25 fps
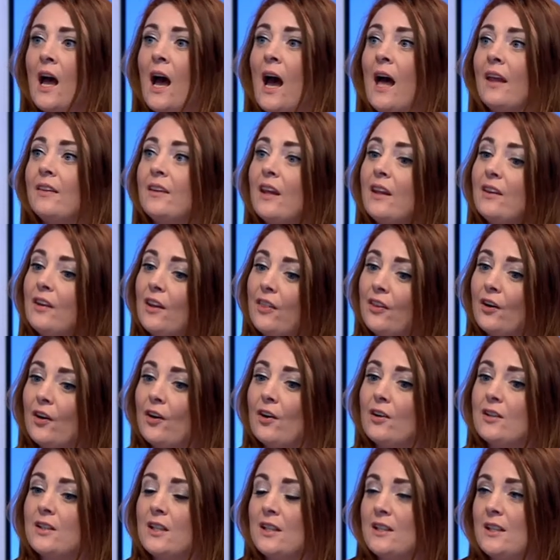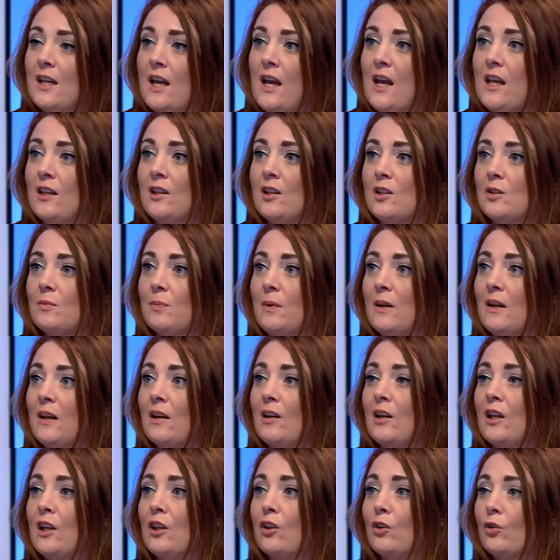And then the third, today, there's been
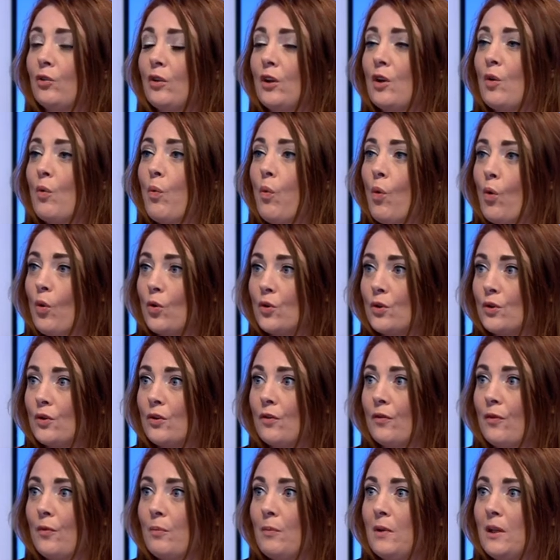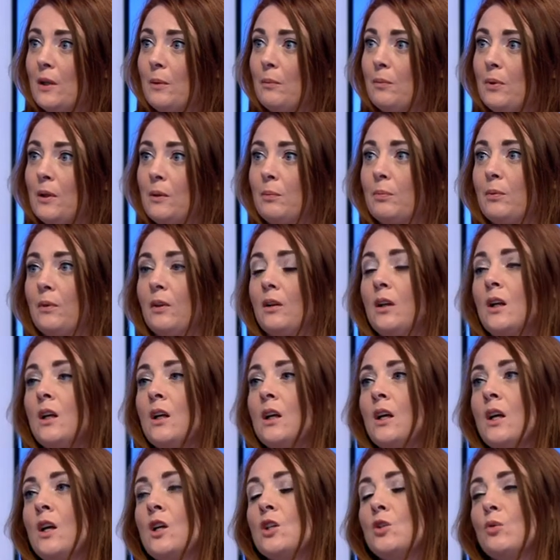nearly 750,000 people
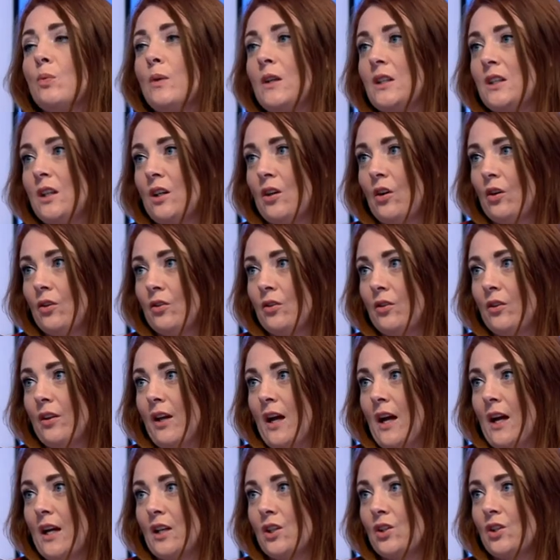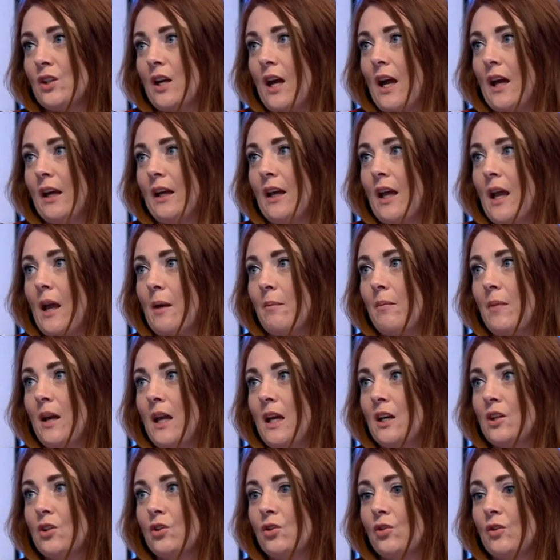tweeting under the hashtag
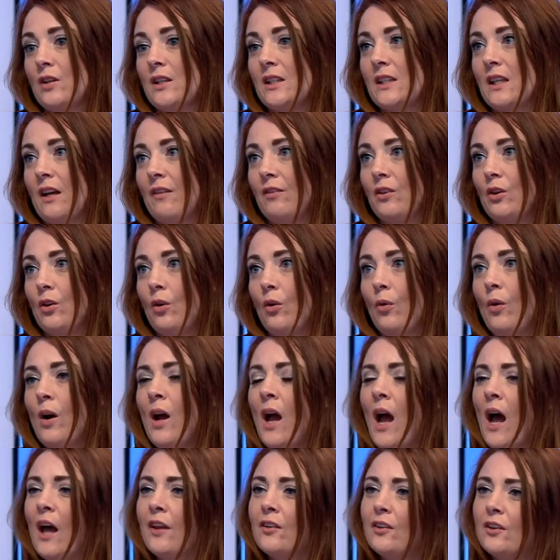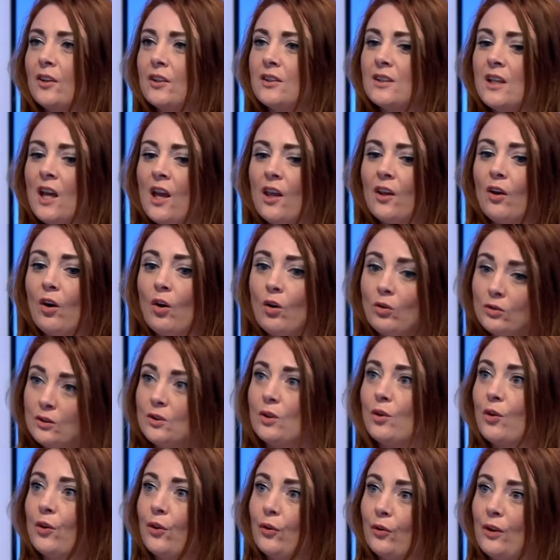MH370. And there's
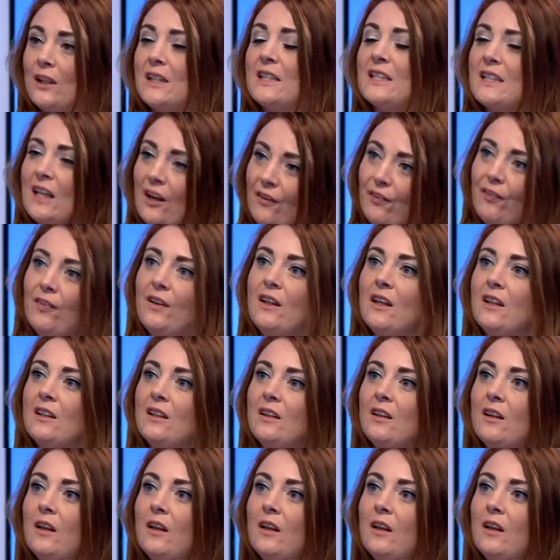also 3 definite